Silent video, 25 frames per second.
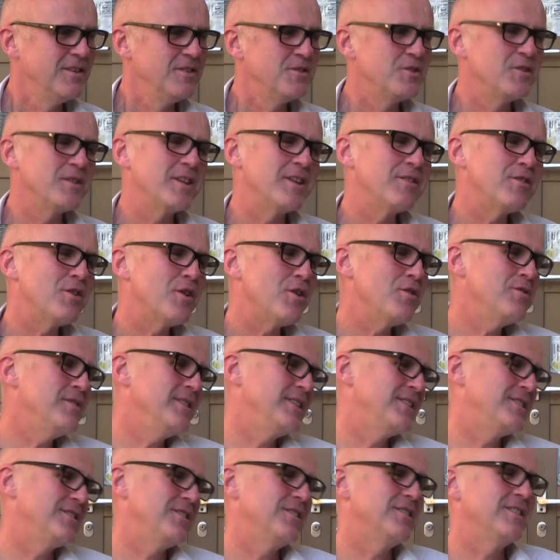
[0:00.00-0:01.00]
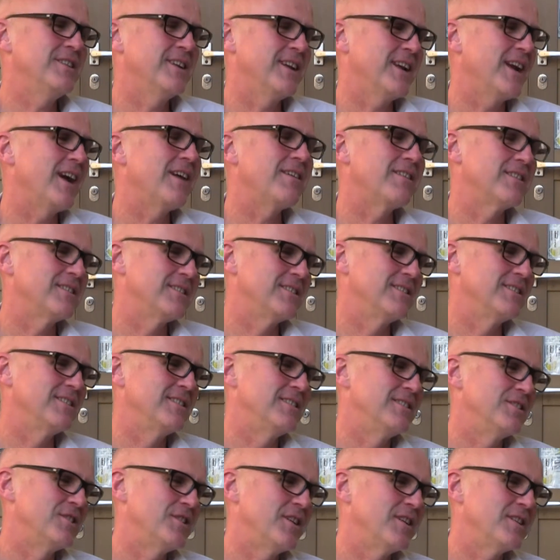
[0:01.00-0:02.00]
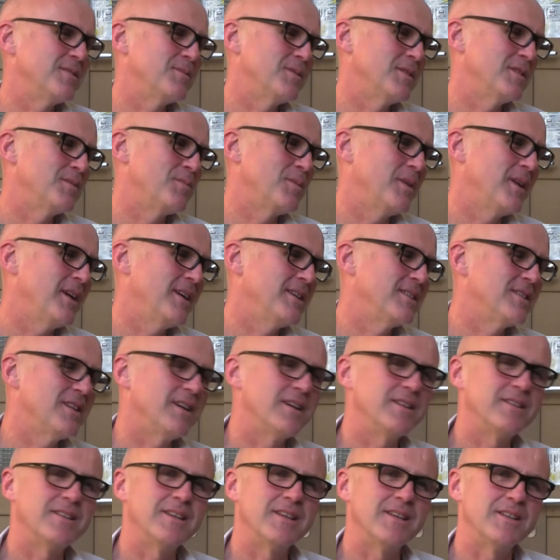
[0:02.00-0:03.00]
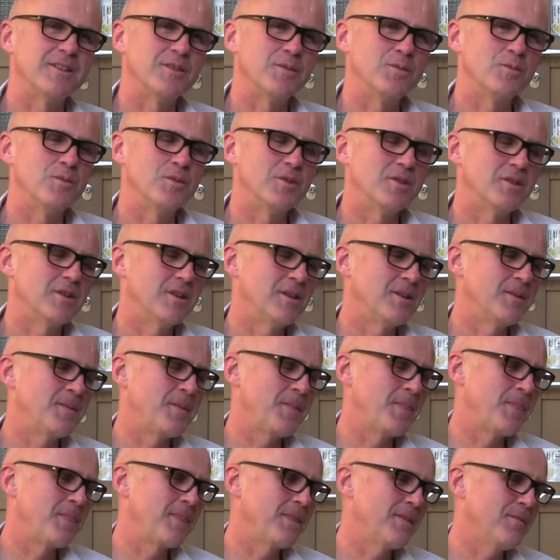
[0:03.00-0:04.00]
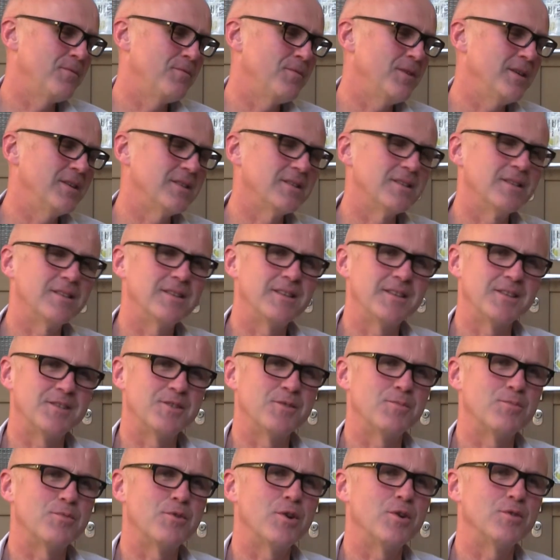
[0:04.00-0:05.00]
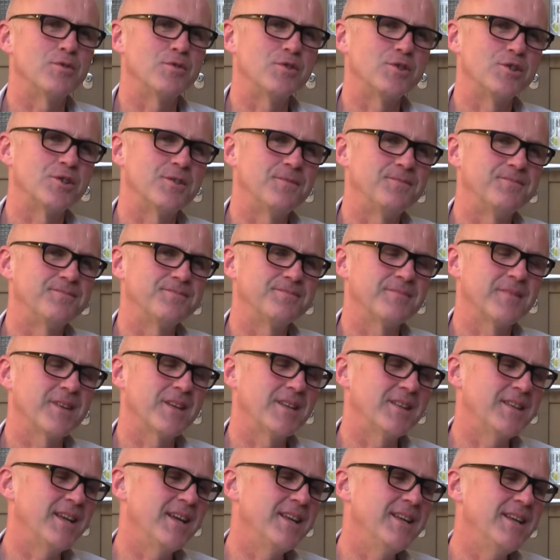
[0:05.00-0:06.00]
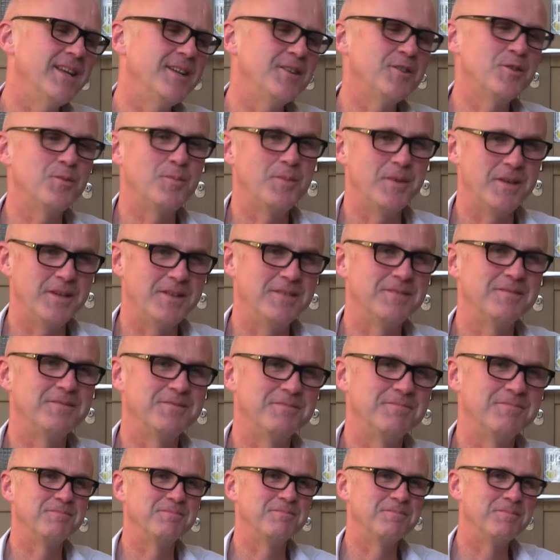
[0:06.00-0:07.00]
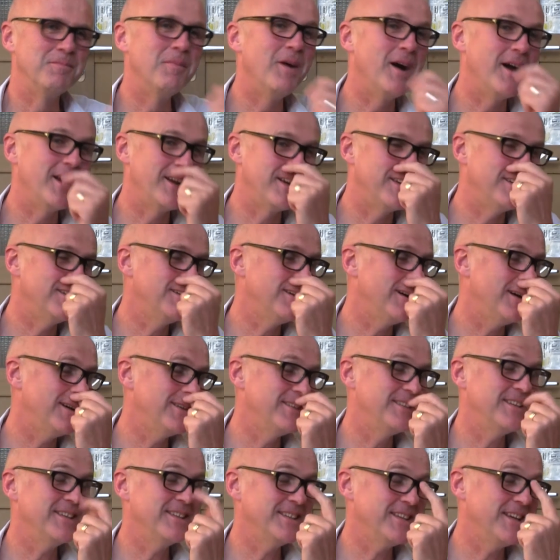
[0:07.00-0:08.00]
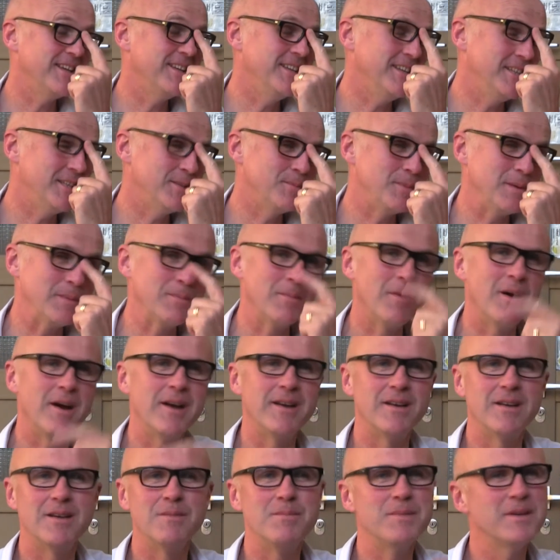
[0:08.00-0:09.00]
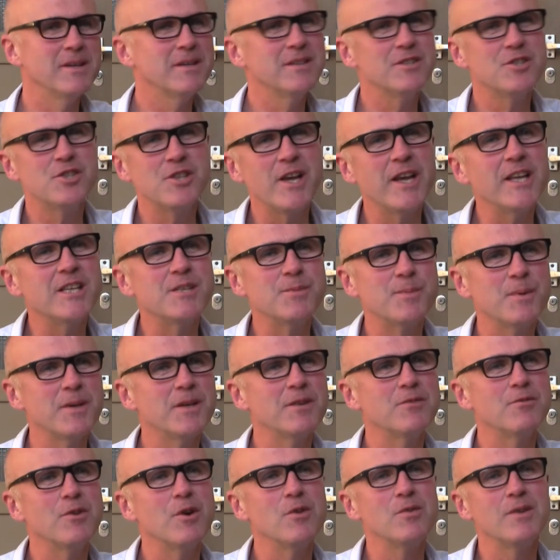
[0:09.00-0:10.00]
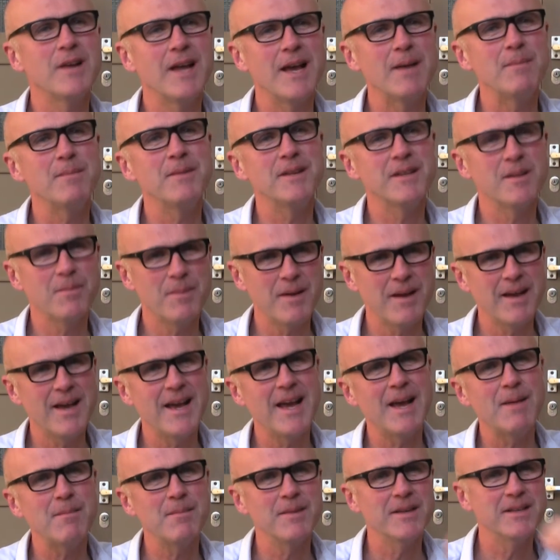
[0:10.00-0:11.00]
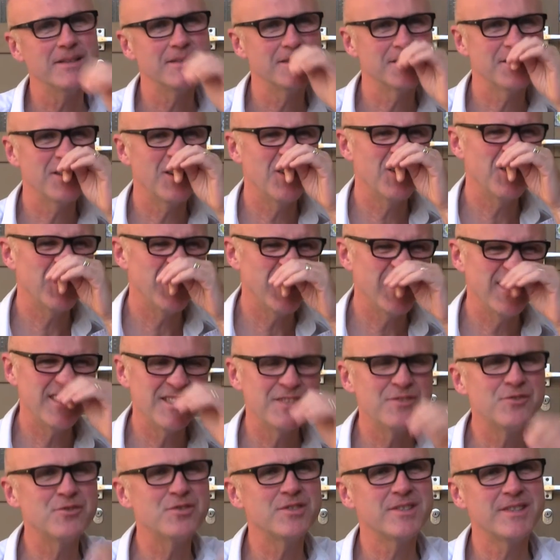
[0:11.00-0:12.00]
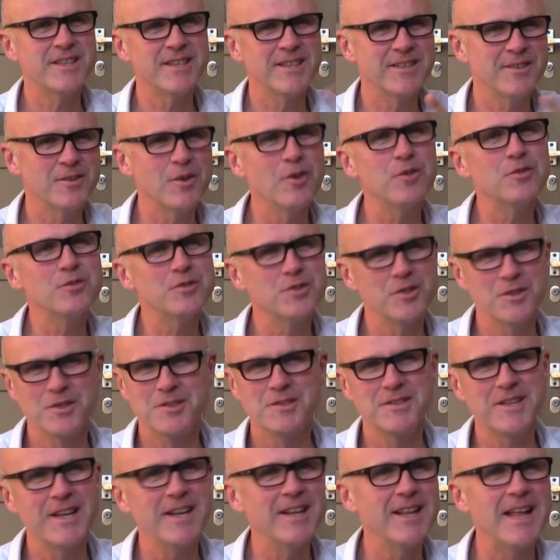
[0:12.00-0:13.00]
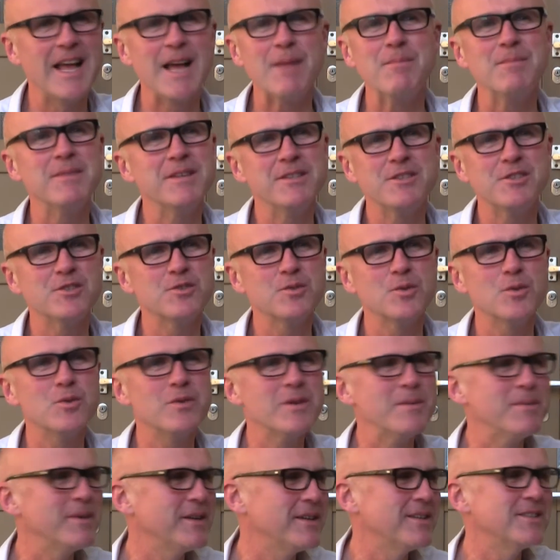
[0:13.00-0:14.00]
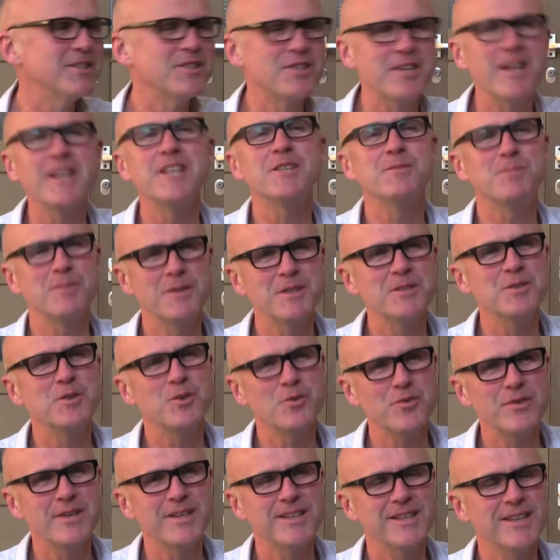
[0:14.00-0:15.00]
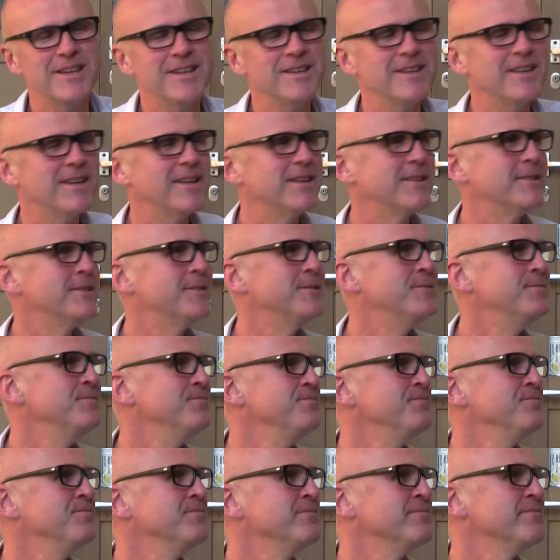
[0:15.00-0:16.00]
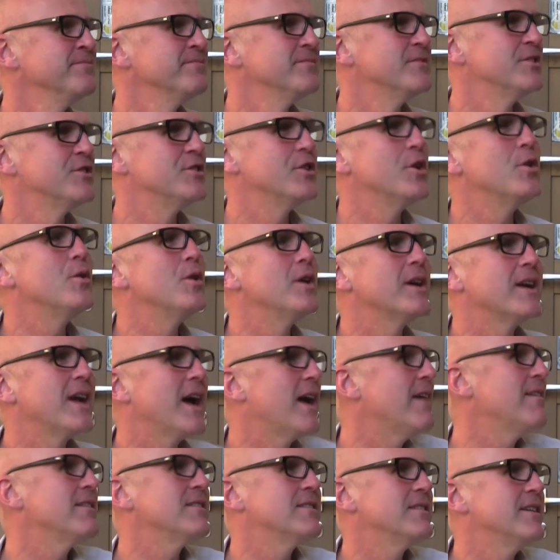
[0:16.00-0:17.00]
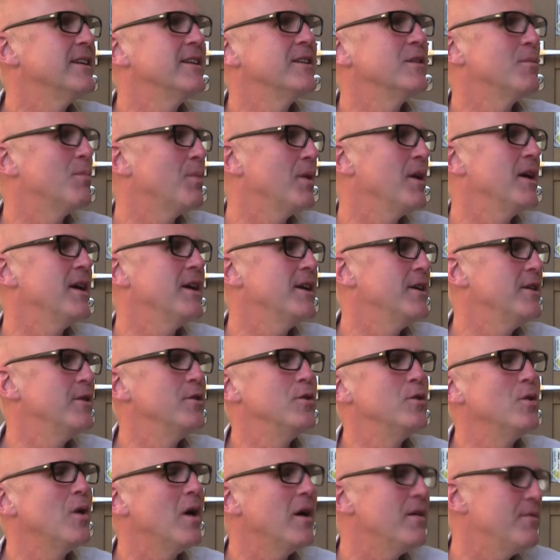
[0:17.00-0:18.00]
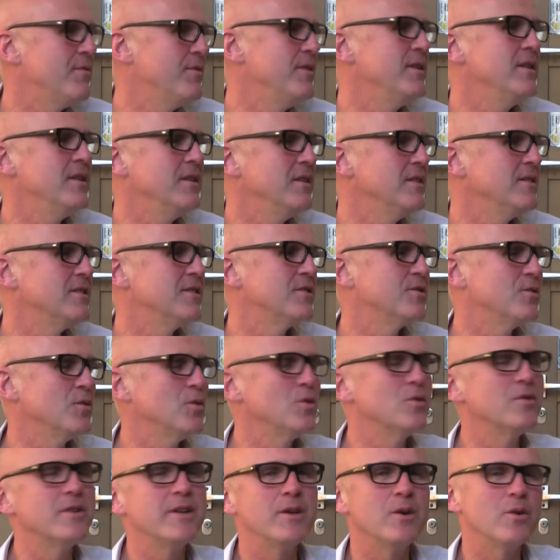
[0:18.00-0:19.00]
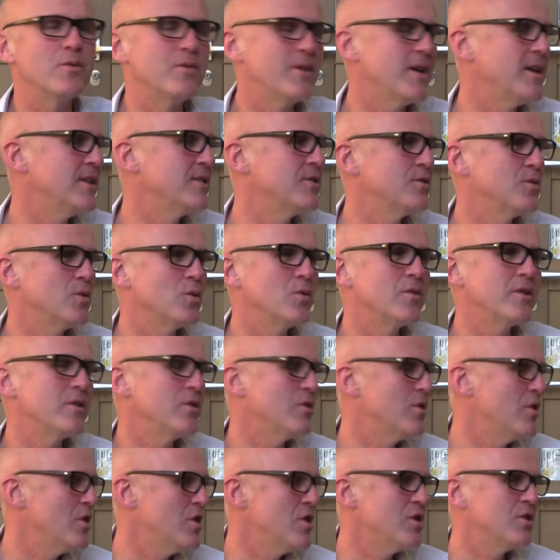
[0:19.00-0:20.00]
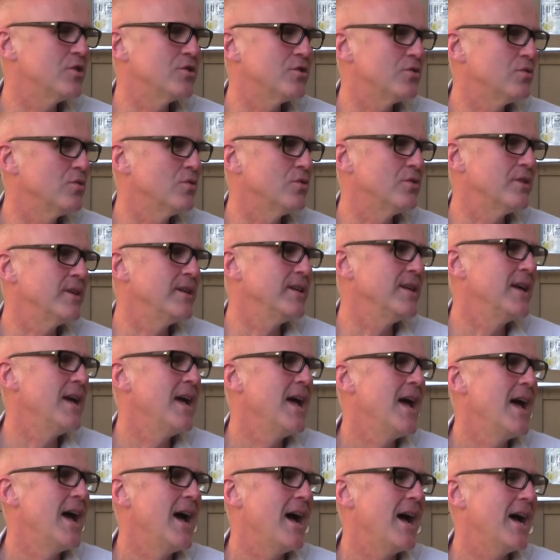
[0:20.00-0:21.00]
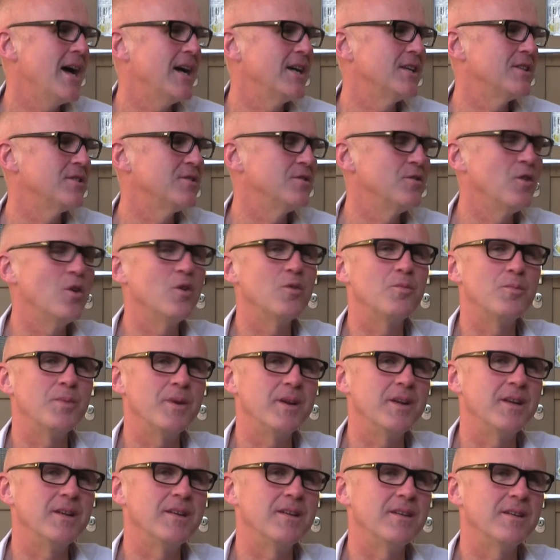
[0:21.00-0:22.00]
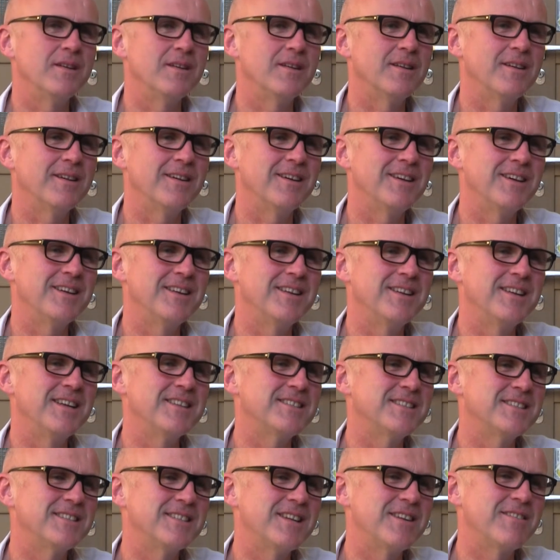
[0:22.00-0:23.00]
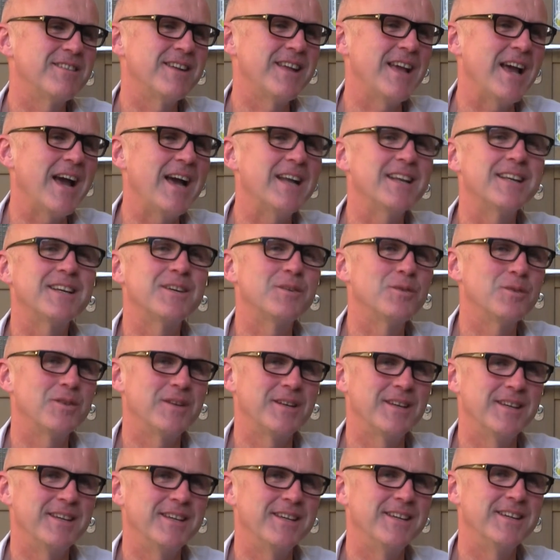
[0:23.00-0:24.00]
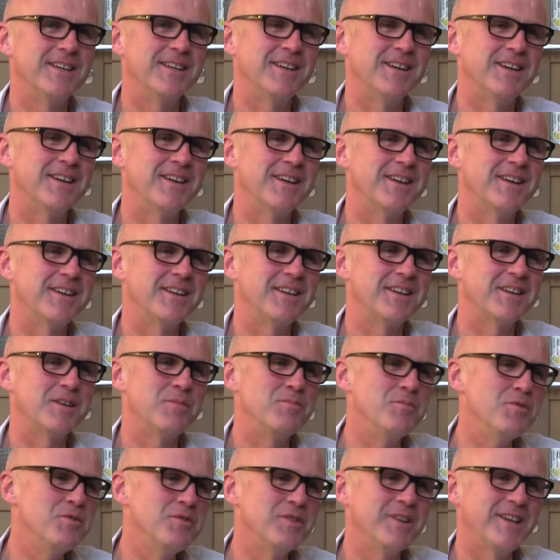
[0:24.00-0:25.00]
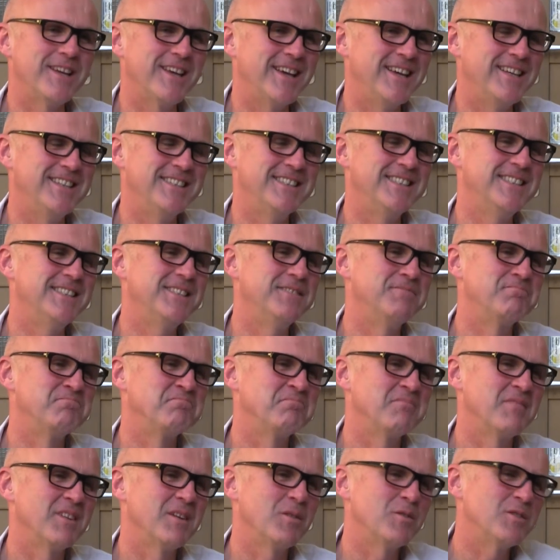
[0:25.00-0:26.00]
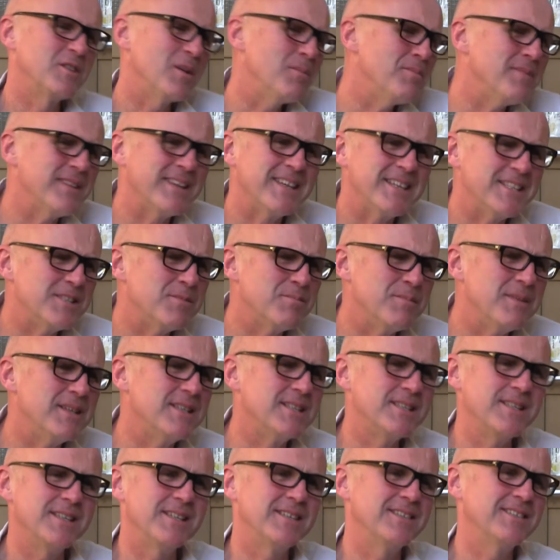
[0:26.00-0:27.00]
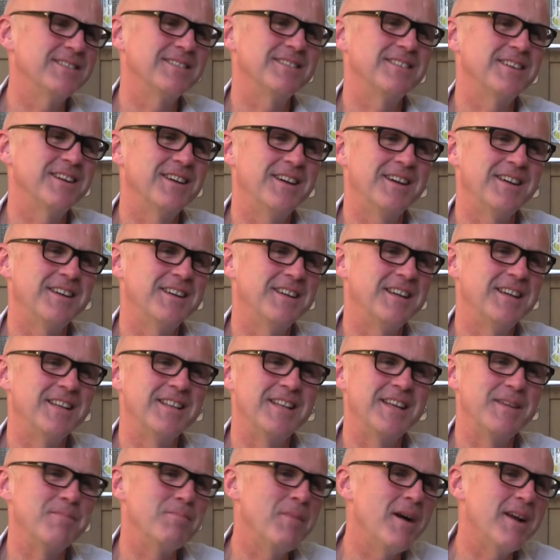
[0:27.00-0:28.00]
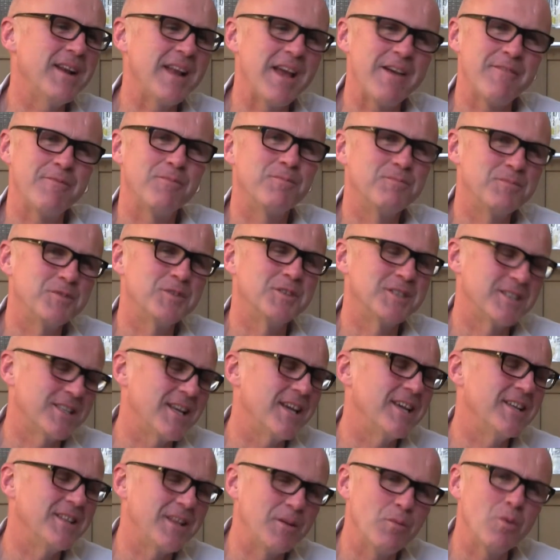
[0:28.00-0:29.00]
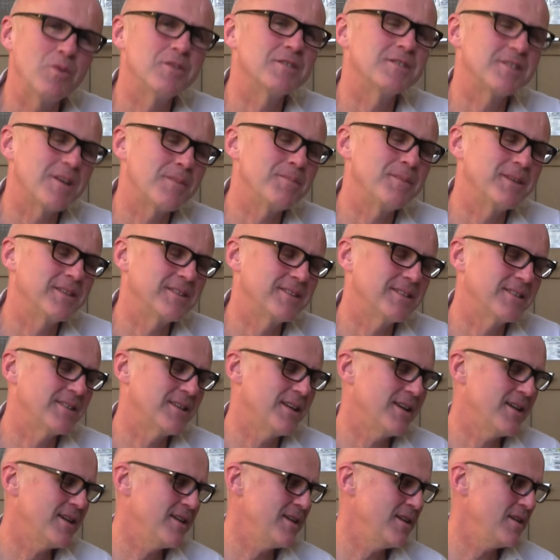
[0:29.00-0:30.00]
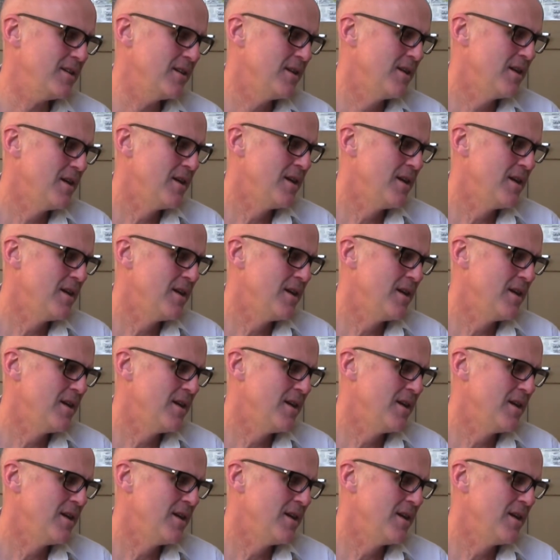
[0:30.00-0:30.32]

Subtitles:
So there are only certain characters in Shakespeare's plays, I think, that would fit this approach. And they need to be minor. I think they need to be minor, because Shakespeare wrote Hamlet about Hamlet, so it's interesting not to tell Hamlet's story because Shakespeare's already done that. So a character in a play who I feel his story or their story or her story has not been necessarily adequately communicated. Something is missing, they might have to say, they want something to say.